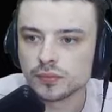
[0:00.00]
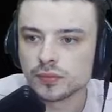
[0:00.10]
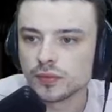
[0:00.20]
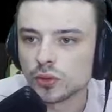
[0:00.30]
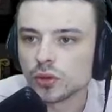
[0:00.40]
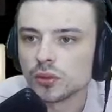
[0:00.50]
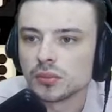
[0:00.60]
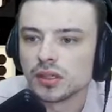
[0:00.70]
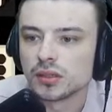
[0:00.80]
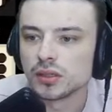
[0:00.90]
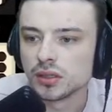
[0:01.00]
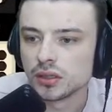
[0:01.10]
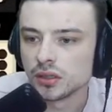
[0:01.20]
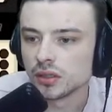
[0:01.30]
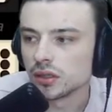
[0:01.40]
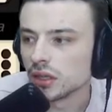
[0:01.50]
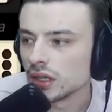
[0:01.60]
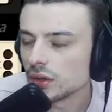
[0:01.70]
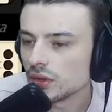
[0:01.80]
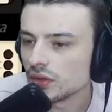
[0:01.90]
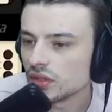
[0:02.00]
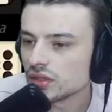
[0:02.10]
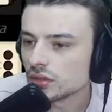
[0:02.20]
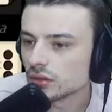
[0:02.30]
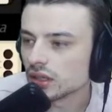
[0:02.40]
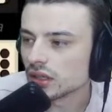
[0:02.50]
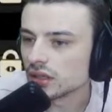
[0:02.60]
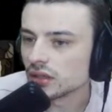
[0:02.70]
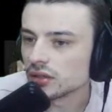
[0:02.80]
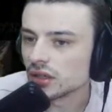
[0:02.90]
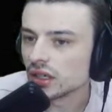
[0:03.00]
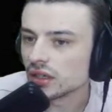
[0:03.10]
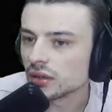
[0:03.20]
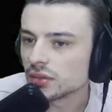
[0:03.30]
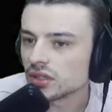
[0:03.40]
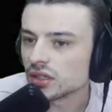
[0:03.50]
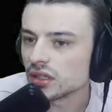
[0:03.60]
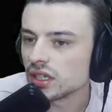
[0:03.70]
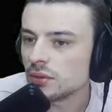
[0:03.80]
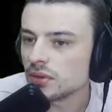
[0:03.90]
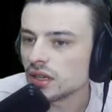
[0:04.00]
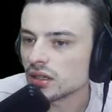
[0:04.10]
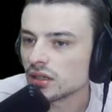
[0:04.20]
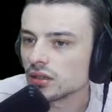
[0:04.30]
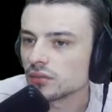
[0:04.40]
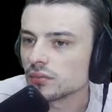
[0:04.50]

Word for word: Form. Oh, yeah, we have this little, guy. little guy. I'm just going to keep that, you know?